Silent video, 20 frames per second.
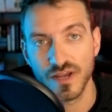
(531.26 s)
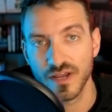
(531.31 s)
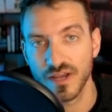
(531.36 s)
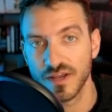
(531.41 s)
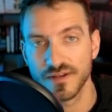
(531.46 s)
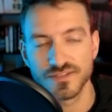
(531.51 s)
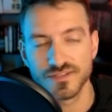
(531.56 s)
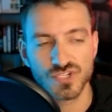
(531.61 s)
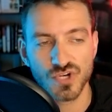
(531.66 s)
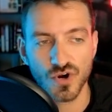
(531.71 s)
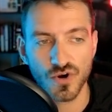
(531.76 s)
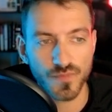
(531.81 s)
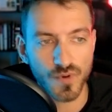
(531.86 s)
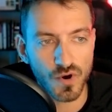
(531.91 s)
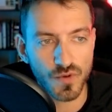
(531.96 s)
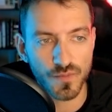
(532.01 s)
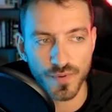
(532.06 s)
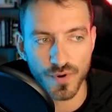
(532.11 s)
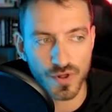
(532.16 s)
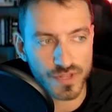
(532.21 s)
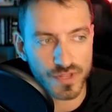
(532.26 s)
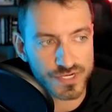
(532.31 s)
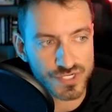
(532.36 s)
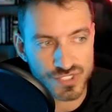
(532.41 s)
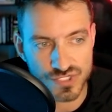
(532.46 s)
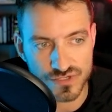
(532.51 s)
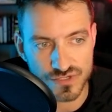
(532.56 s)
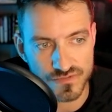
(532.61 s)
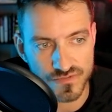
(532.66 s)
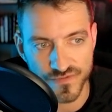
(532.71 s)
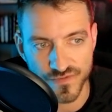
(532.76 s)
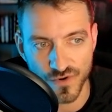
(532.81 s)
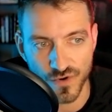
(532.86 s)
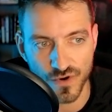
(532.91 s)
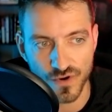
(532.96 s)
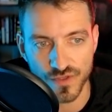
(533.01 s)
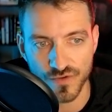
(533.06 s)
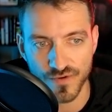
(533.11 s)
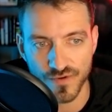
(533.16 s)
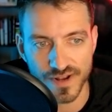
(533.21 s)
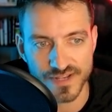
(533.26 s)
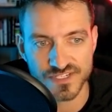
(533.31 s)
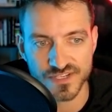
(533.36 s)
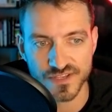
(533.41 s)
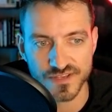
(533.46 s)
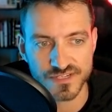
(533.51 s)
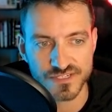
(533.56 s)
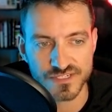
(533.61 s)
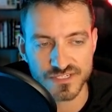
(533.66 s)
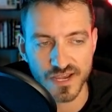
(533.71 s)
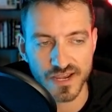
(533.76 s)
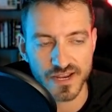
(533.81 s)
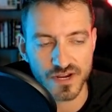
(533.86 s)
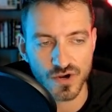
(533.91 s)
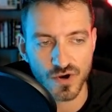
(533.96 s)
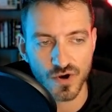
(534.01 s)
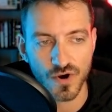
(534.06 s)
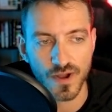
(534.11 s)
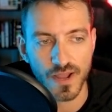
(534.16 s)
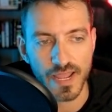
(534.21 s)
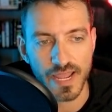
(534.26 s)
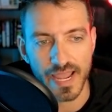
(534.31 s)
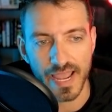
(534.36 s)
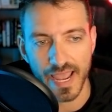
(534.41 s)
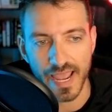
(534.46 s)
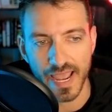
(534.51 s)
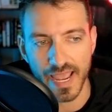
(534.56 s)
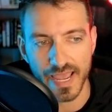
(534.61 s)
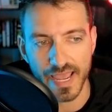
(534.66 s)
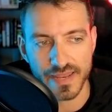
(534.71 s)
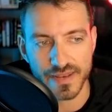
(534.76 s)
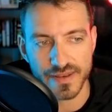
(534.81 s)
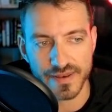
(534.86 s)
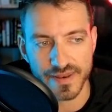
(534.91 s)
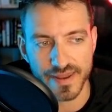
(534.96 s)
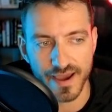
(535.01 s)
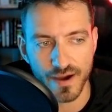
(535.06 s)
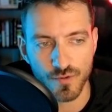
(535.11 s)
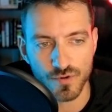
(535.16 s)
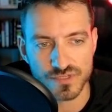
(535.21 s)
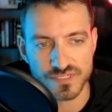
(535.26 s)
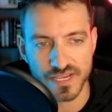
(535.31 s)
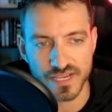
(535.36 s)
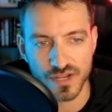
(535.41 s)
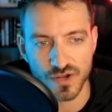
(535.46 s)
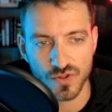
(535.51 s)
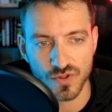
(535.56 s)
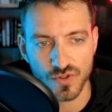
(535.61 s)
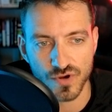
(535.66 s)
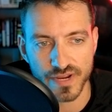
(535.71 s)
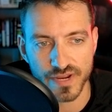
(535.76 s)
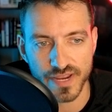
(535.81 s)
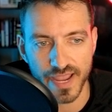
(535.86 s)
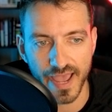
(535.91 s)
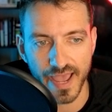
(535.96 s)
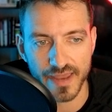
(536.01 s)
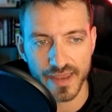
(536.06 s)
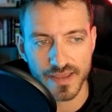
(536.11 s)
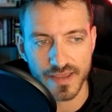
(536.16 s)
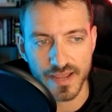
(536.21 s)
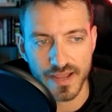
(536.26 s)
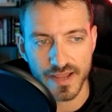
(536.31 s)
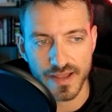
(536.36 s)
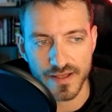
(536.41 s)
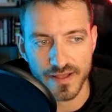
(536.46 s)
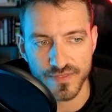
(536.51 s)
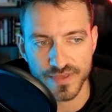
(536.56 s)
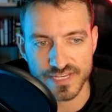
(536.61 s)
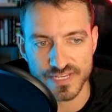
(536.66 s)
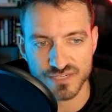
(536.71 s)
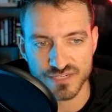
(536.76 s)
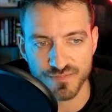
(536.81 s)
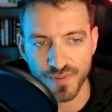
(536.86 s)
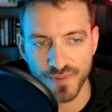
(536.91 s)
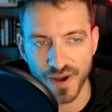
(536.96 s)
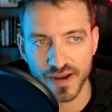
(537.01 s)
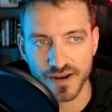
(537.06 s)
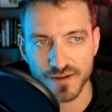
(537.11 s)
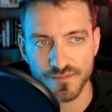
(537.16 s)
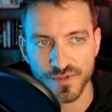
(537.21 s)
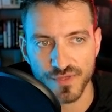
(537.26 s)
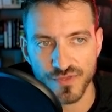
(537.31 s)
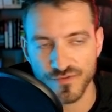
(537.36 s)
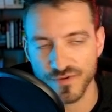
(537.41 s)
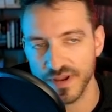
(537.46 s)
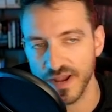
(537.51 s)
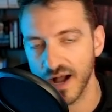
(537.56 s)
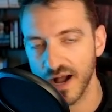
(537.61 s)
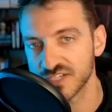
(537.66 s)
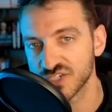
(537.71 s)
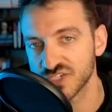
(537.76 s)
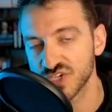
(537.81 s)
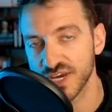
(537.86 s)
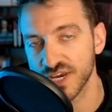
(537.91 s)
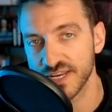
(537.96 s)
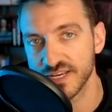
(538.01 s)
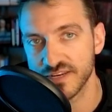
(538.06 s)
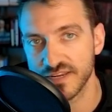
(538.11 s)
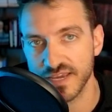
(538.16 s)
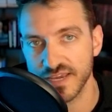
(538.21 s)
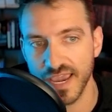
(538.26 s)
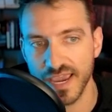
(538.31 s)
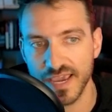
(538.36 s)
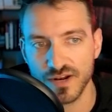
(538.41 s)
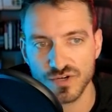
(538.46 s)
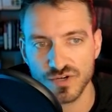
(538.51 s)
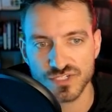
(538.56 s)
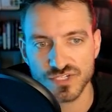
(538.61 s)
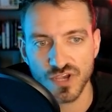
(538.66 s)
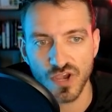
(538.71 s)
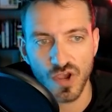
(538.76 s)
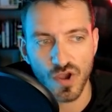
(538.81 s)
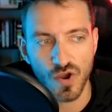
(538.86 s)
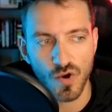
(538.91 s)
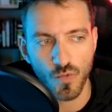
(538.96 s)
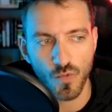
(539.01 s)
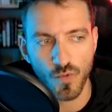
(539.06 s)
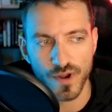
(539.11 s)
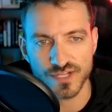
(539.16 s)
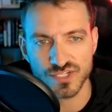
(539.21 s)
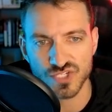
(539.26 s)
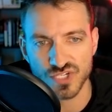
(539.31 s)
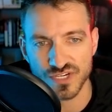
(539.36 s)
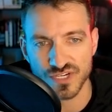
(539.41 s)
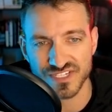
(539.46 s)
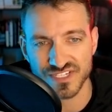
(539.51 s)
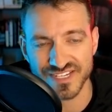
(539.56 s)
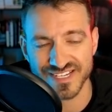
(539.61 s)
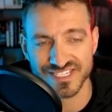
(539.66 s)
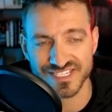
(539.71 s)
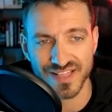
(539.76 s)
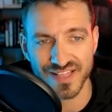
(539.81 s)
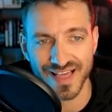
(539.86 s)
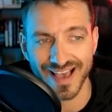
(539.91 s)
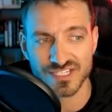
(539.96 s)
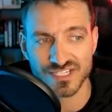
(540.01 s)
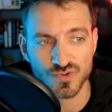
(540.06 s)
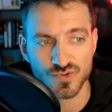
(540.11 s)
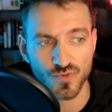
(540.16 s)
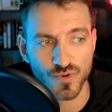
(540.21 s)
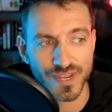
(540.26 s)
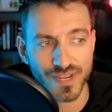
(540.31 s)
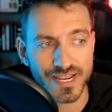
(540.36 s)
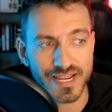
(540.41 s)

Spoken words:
turbo bullish for the rest of this cycle. And now we'll take a look at these bottom three on-chain indicators, which since last week,